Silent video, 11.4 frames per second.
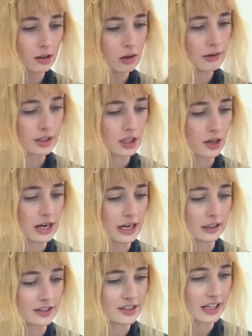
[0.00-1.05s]
Louis Vuitton
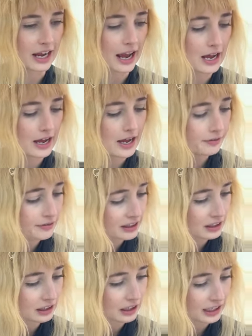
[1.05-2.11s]
necklace today. I have
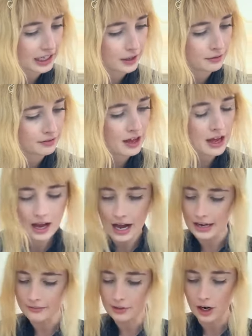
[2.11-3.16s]
Van Cleef.
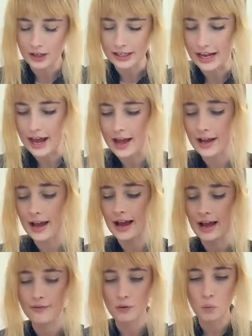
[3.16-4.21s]
I have Cartier. I
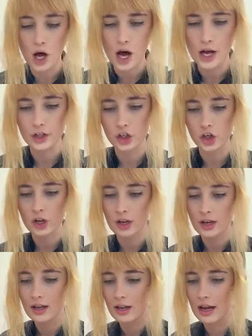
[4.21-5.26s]
have a watch.
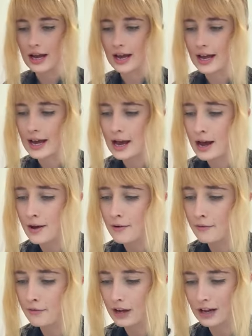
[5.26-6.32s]
I
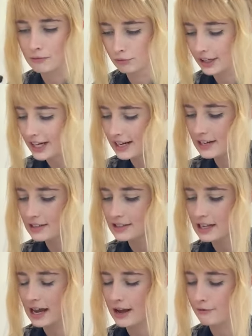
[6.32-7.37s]
have
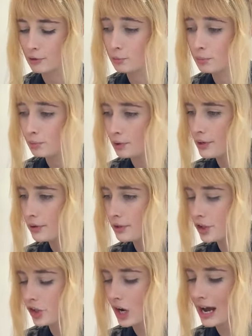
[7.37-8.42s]
rings, I have a
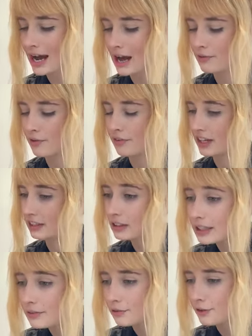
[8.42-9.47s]
brooch, I have a Van
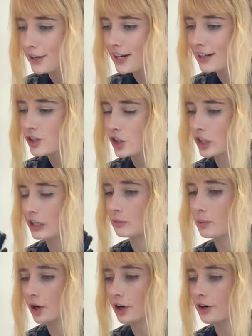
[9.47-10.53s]
Cleef ring,
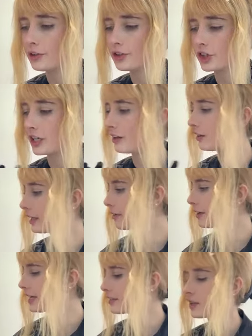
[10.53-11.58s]
Chanel pearl, Chanel
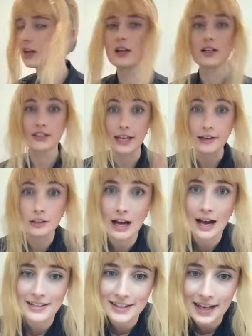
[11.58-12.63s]
earrings,
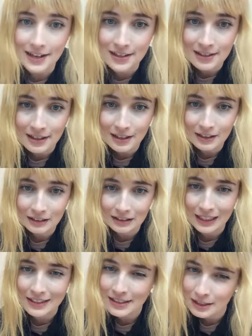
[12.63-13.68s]
sunglasses.
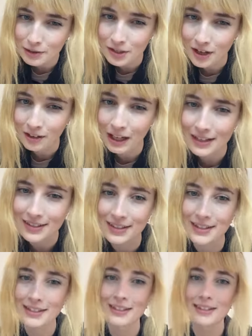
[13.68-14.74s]
Let's do
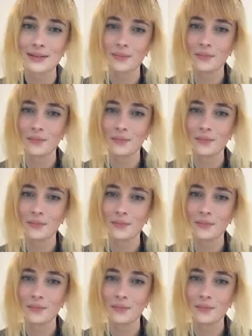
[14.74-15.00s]
sunglasses.